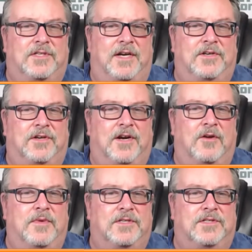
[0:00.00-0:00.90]
State took
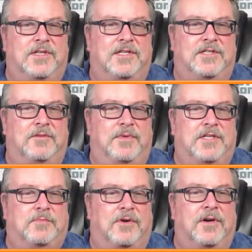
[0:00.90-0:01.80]
care of business, as did
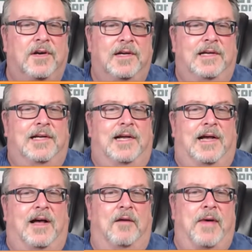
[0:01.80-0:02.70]
Pittsburgh.
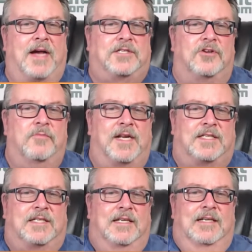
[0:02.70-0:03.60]
Max
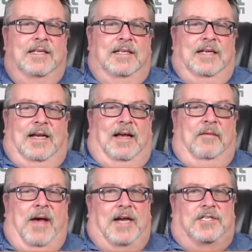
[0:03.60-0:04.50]
Luminous,
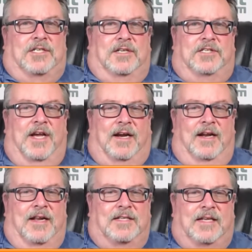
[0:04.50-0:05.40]
Max is
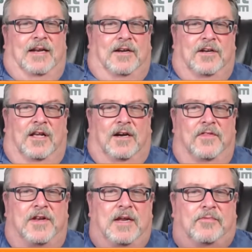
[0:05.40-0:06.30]
checking in, saying good luck
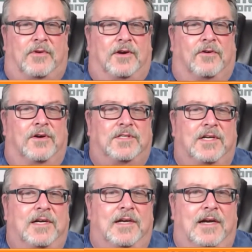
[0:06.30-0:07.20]
on the deep three, of course.
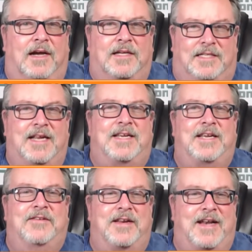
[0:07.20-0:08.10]
I said,
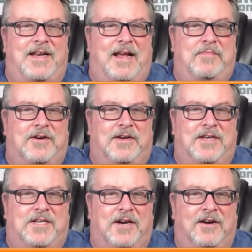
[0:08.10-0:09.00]
"You in that damn
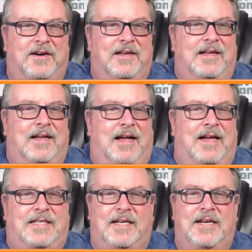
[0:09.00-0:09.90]
turkey chair."
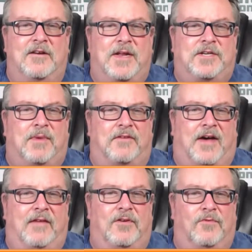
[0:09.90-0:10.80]
I said, "You didn't mention my
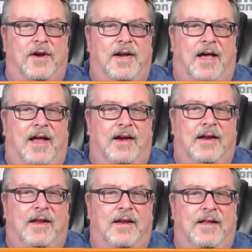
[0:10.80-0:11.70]
five and one night,
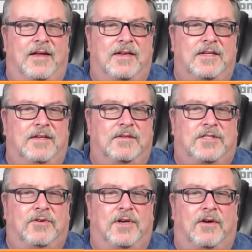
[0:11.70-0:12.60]
and uh,
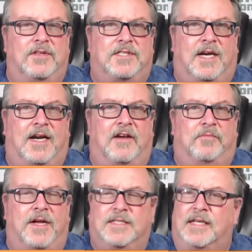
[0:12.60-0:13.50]
two and zero oh in the second
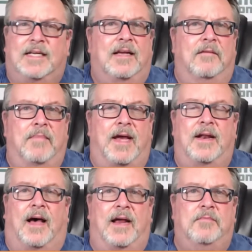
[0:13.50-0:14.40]
half place.
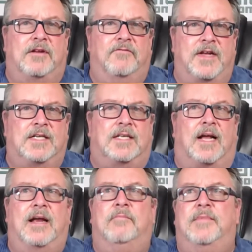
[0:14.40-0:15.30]
Man, I am convinced that
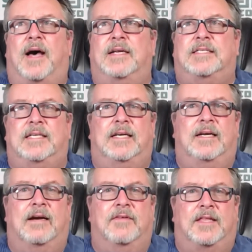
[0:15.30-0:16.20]
I am not
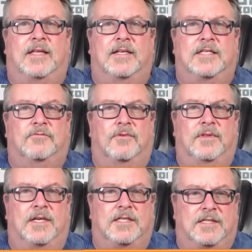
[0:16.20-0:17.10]
seeing everything that is
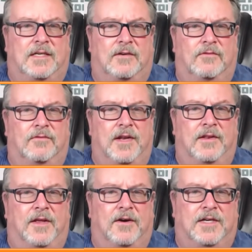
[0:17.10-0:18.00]
that is uh,
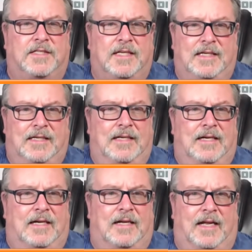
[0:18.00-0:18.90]
written there because,
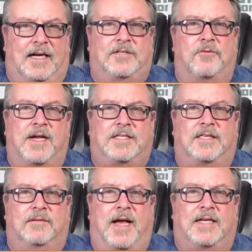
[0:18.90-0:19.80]
uh, like I told Max
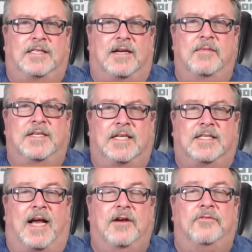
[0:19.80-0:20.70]
in the Max in the comment
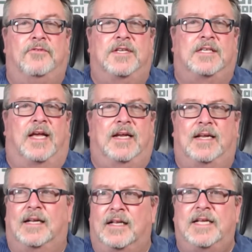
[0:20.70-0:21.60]
section, I go through these like
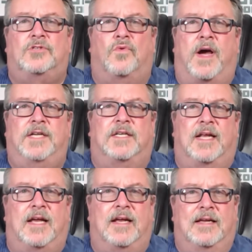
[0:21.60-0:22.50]
at least twice a
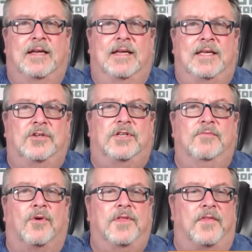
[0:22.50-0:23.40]
day, usually
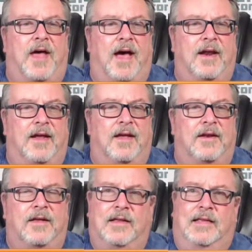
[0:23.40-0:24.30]
more than that,
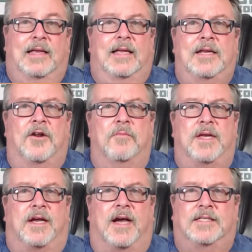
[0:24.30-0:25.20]
and. You know
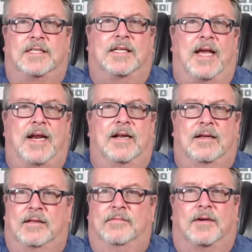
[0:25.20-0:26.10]
me, guys. It's late.
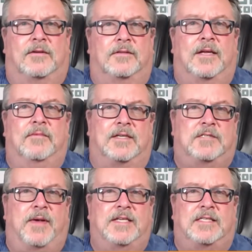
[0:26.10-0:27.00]
I'm old. I'm gonna
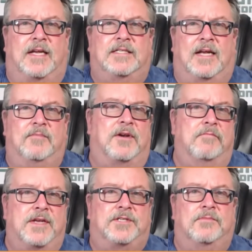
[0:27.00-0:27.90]
space things. I'm gonna
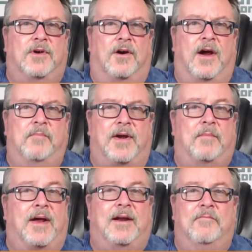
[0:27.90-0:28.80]
miss them. All right, but
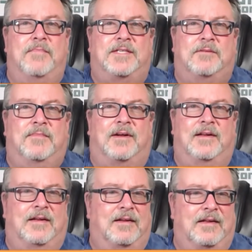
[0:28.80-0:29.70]
I'm not gonna miss them.
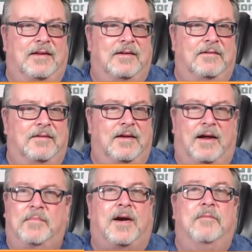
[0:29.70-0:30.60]
Uh,
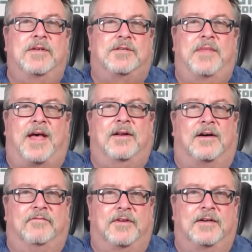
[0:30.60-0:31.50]
I'm not gonna miss them that
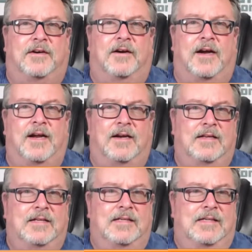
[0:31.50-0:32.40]
often. All right.
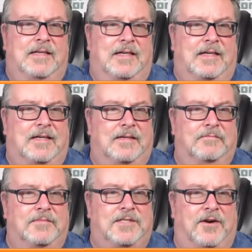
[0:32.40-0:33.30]

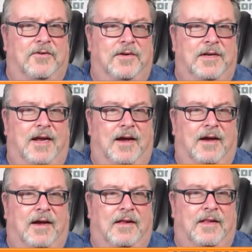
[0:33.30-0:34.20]
Um, so
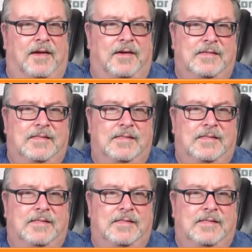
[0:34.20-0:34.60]
yeah, I'll uh,